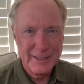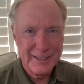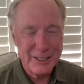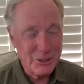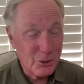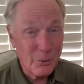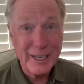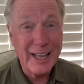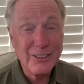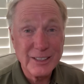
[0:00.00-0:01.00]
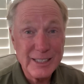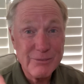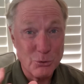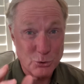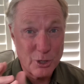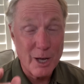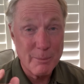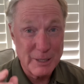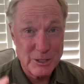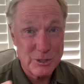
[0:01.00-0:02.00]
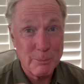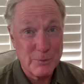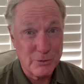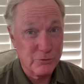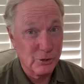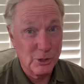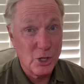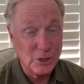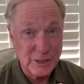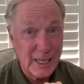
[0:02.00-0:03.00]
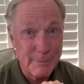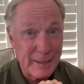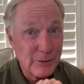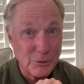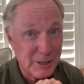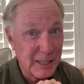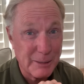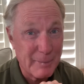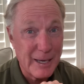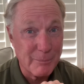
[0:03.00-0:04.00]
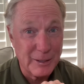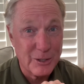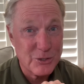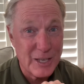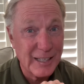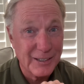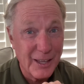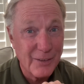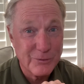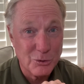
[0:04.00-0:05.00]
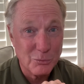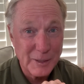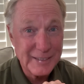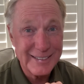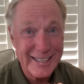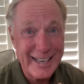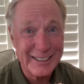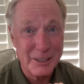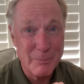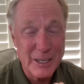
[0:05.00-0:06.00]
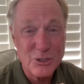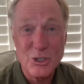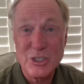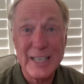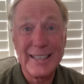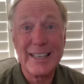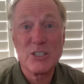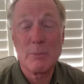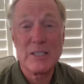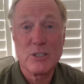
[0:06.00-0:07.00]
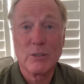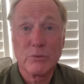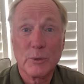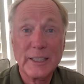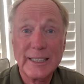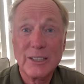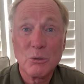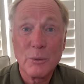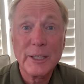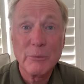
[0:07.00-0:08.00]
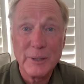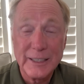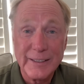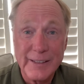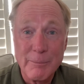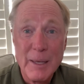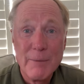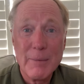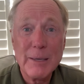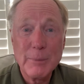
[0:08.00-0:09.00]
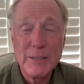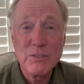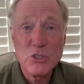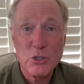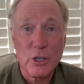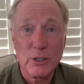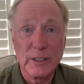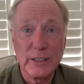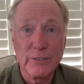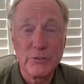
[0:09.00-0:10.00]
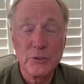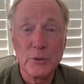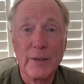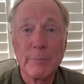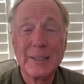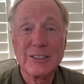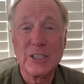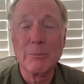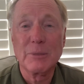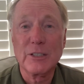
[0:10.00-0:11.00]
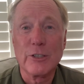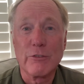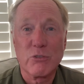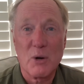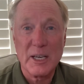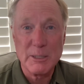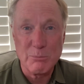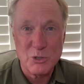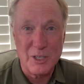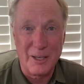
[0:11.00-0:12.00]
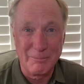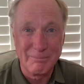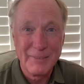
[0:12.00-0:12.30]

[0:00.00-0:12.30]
And you know what? I'll leave those comments up there for a long time. I don't take them out because I love to read the acclamations. I catch myself reading and rereading them, maybe even circling a few. I've been tempted to frame some.